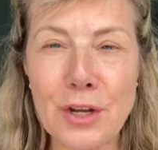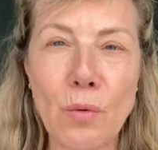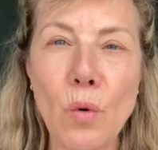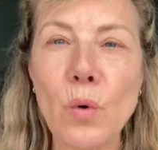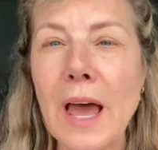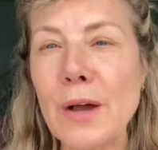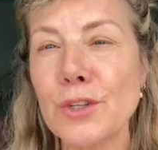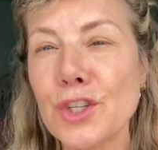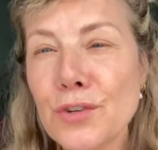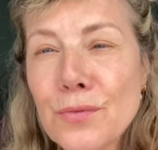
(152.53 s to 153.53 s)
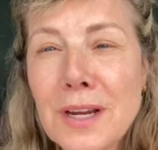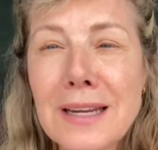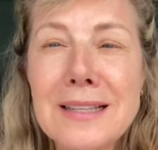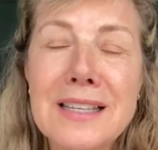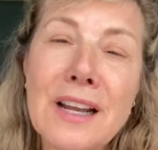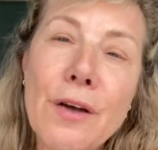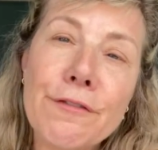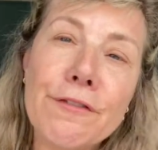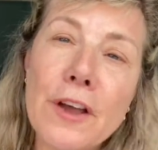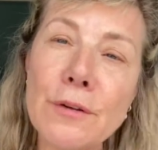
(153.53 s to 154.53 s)
So all our screens and our
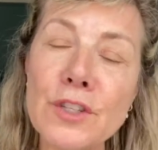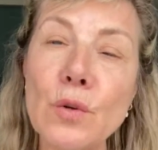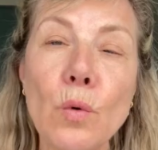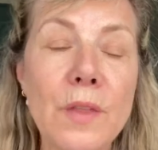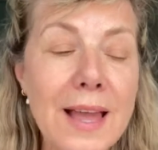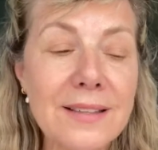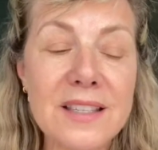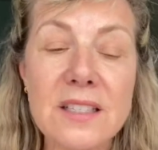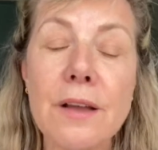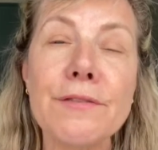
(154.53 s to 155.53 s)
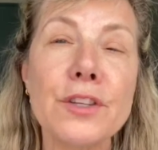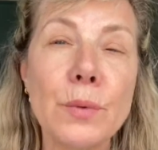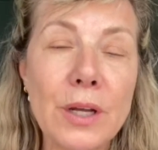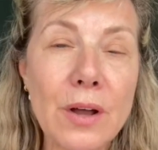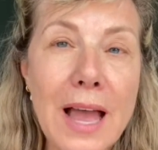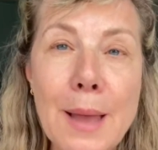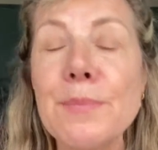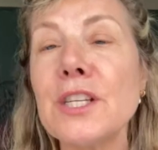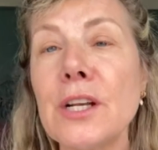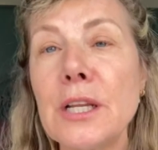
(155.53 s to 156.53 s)
phones and all that stuff that we are
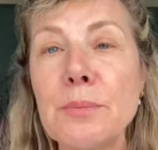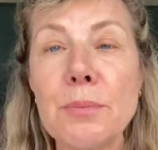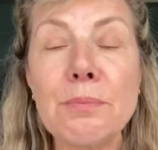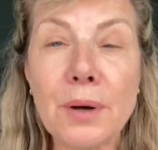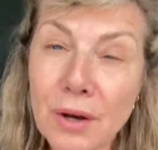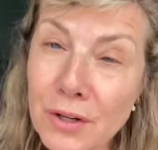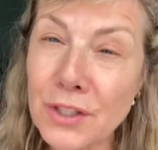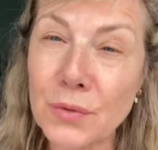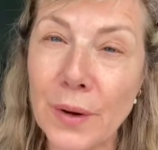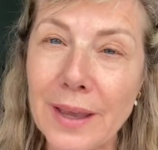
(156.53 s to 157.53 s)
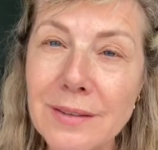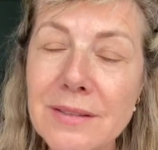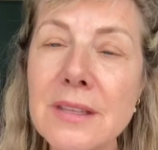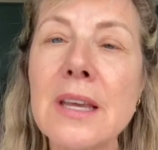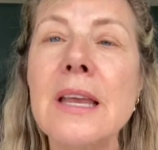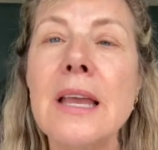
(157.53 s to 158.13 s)
absolutely bombarded with